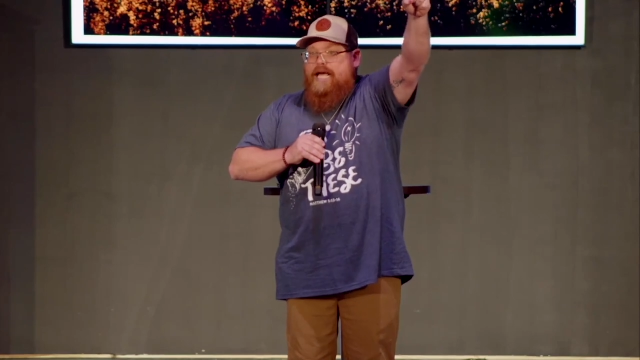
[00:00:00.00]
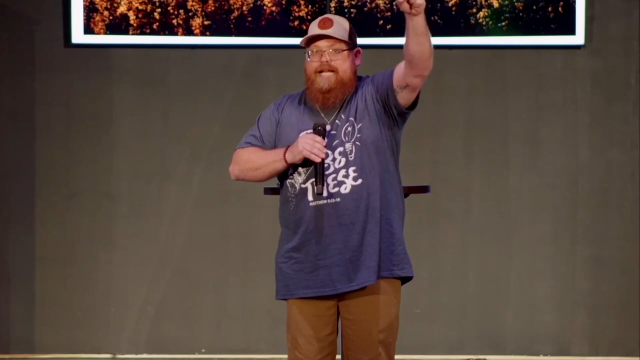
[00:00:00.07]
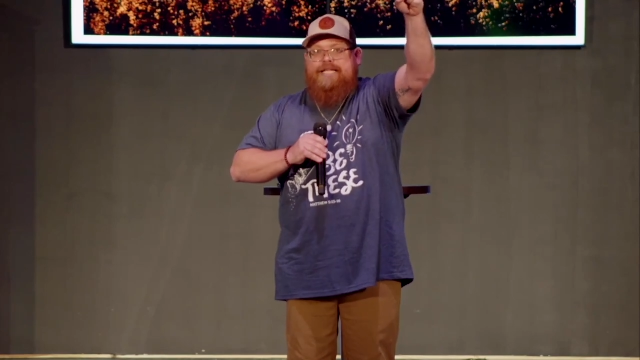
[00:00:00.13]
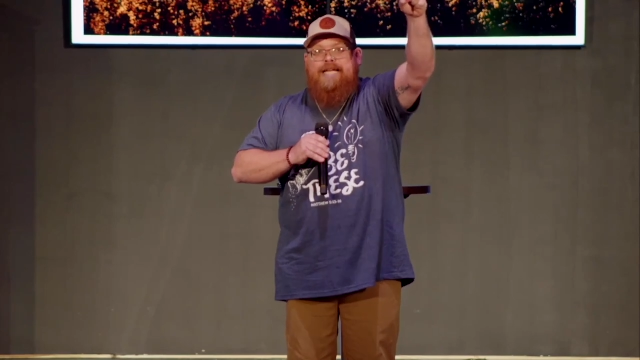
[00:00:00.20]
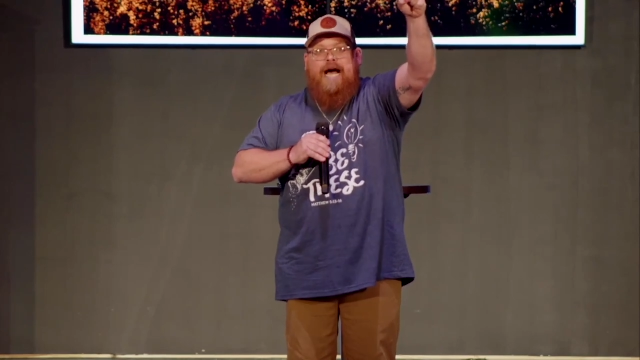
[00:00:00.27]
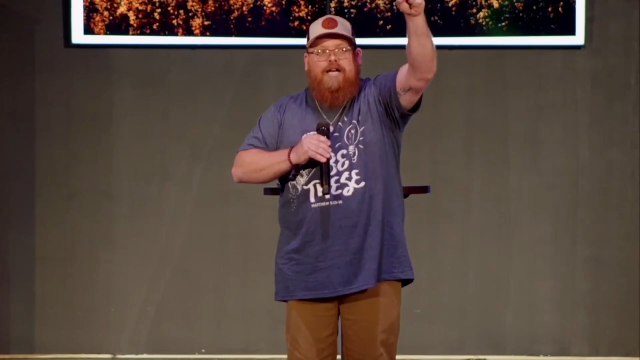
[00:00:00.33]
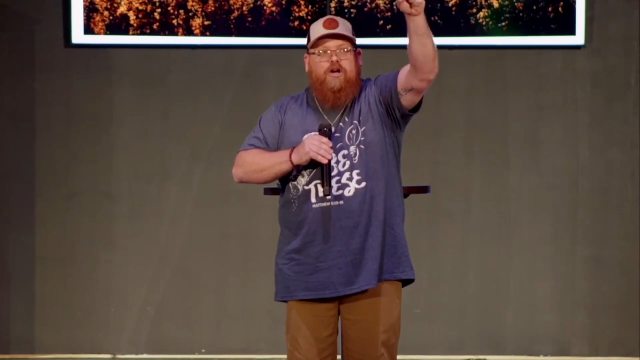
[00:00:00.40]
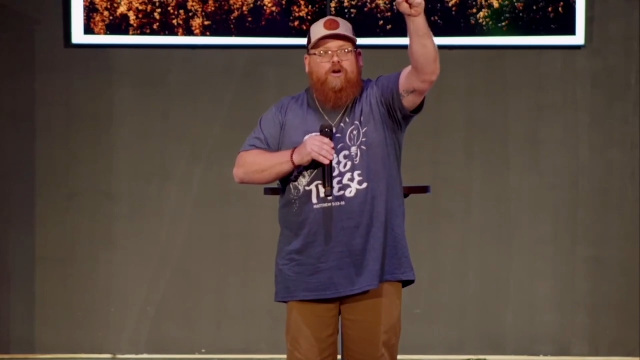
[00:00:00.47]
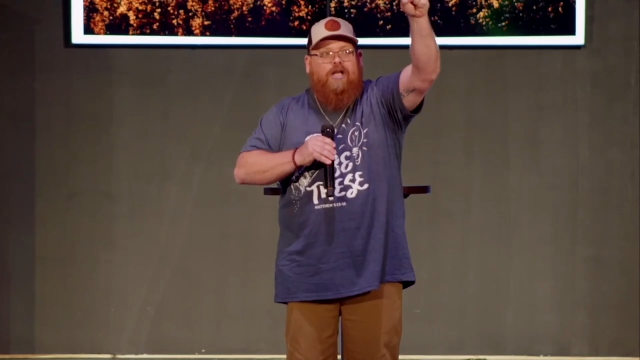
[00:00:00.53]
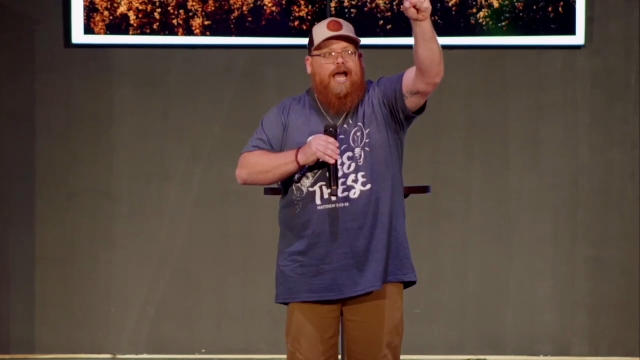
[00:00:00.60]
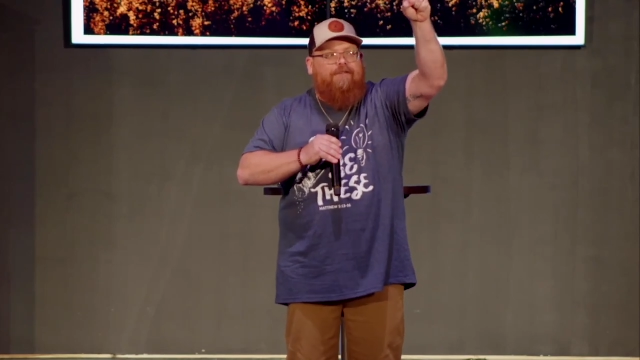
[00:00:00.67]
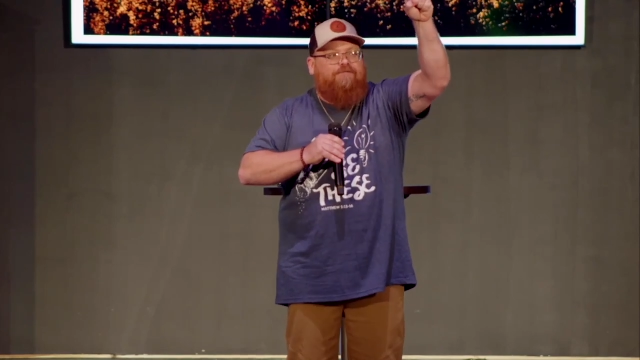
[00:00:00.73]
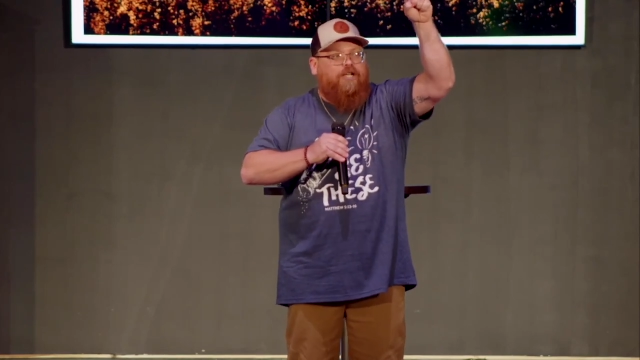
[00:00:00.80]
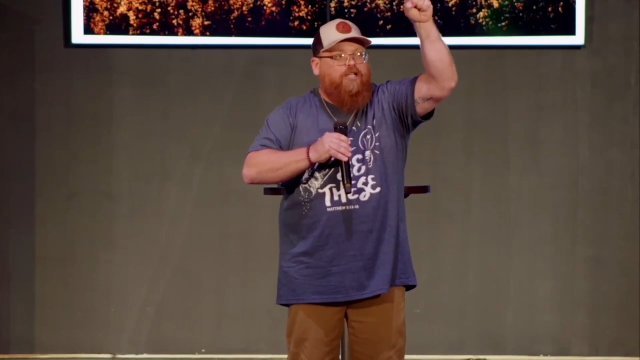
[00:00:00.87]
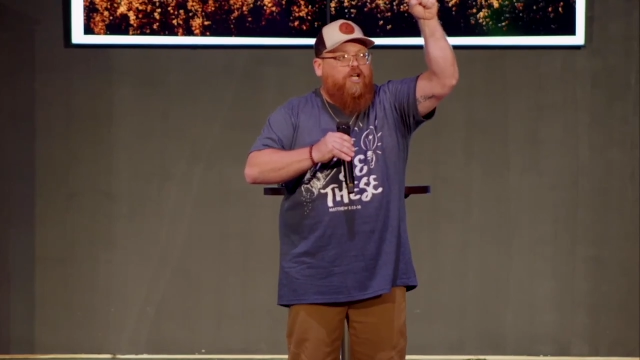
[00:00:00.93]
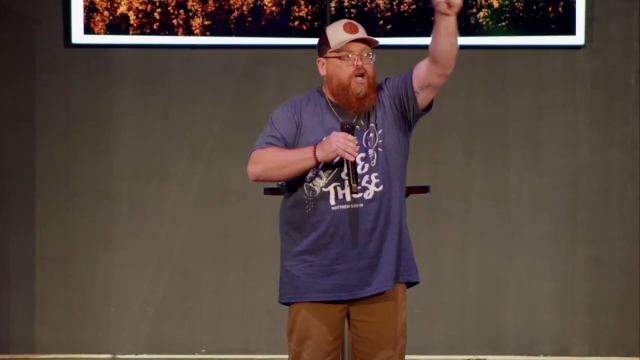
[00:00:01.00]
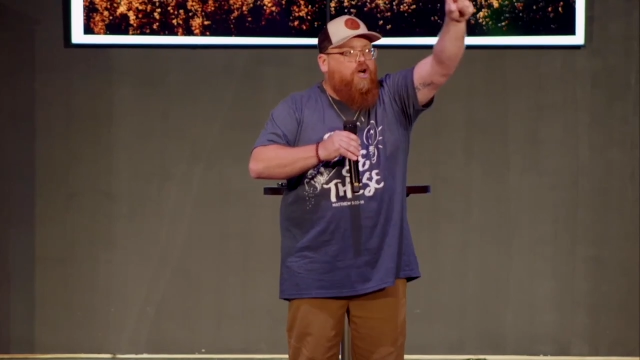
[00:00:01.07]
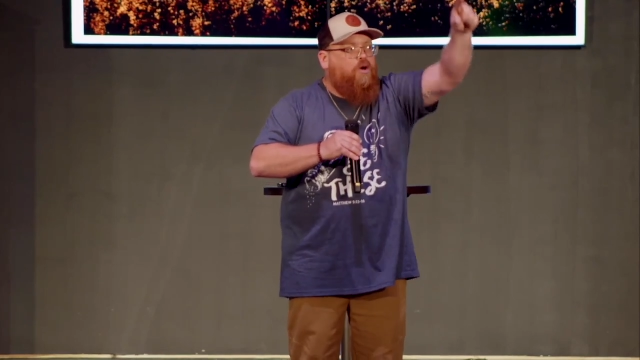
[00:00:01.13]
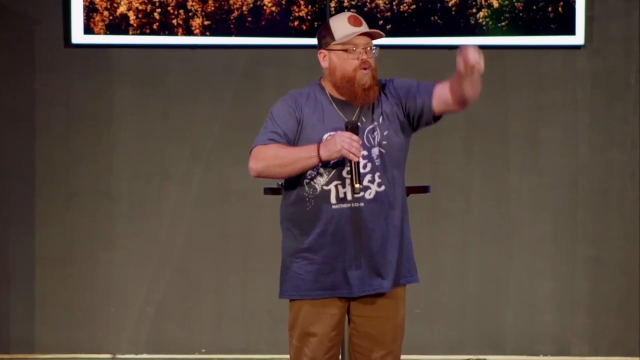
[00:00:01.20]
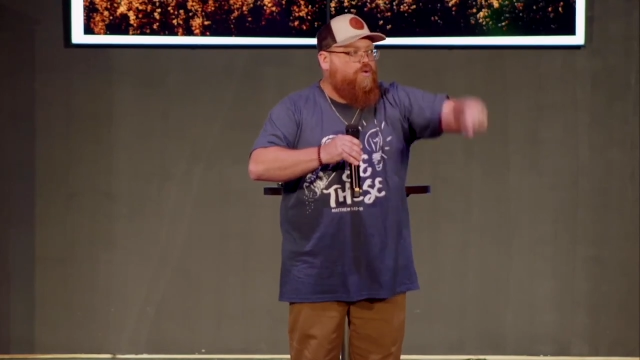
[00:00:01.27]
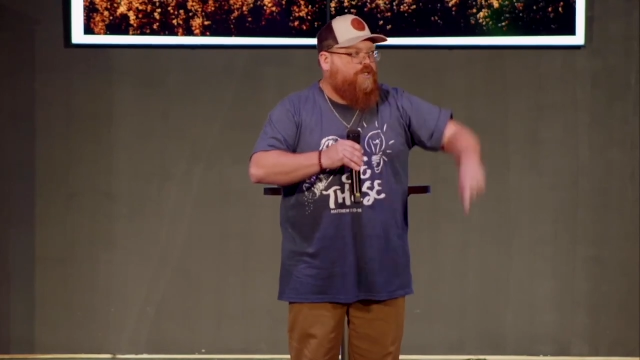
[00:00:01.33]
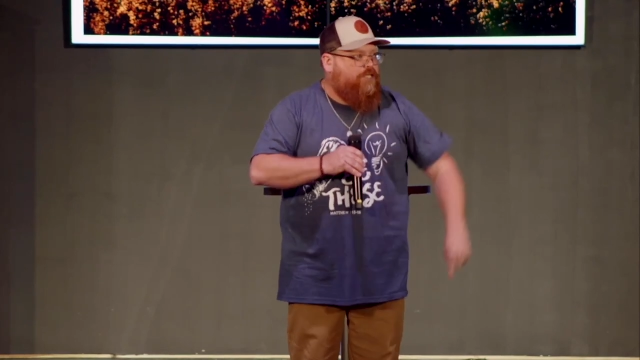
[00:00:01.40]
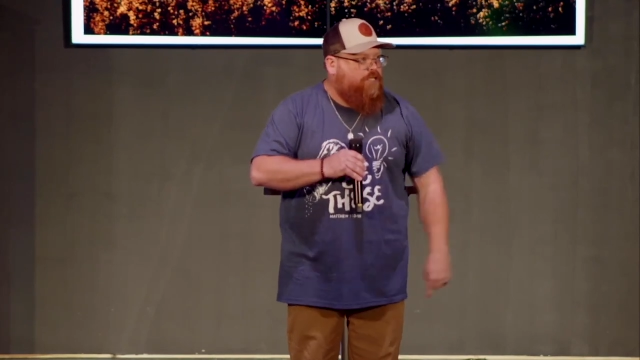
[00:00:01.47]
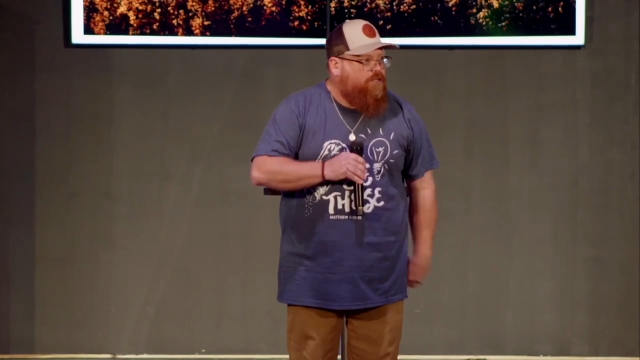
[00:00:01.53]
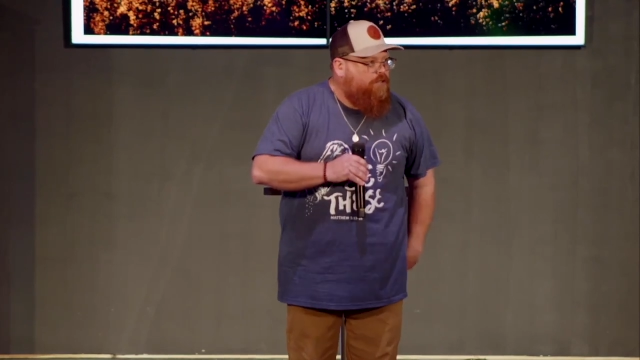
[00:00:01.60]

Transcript: is not your life to lose.